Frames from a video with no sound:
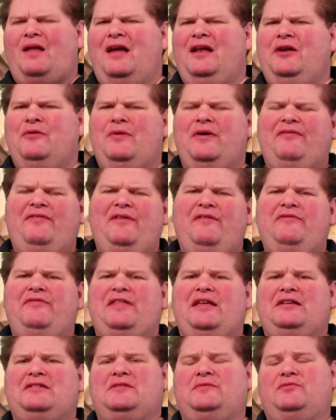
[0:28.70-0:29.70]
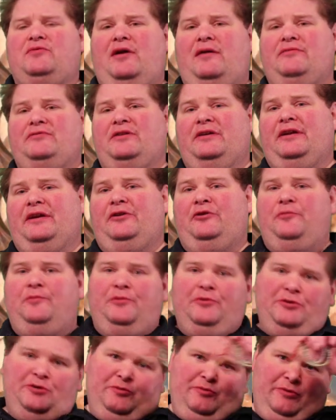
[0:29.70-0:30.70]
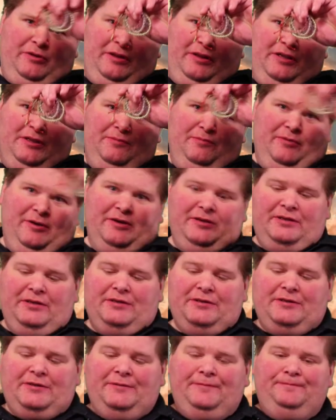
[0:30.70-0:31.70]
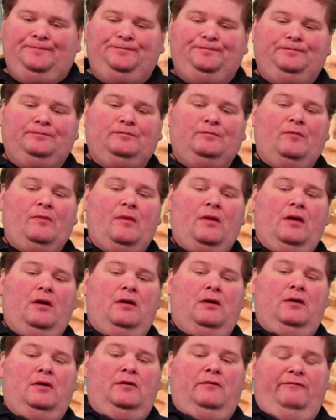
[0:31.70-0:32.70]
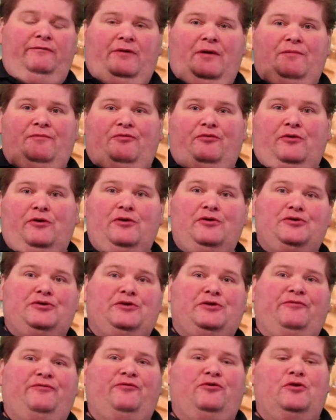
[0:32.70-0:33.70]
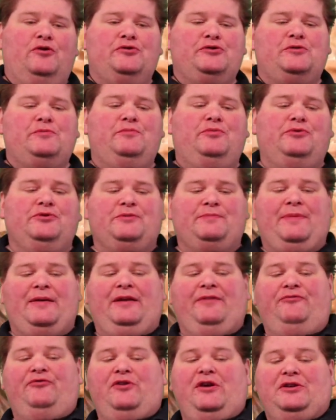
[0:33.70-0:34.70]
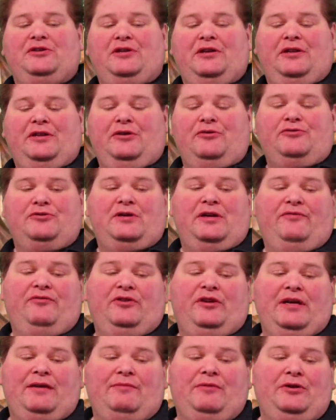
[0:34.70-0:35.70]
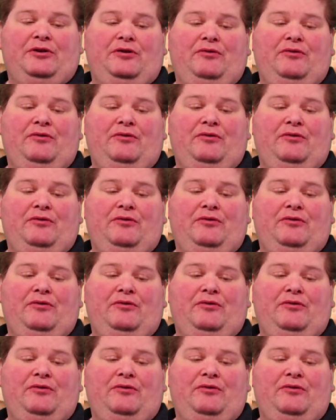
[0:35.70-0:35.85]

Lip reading: Anyway, for every 1,000 subscribers, I'm going to do purchase one of these bracelets from 4Ocean. 4Ocean pulls a pound of trash out of the ocean every time I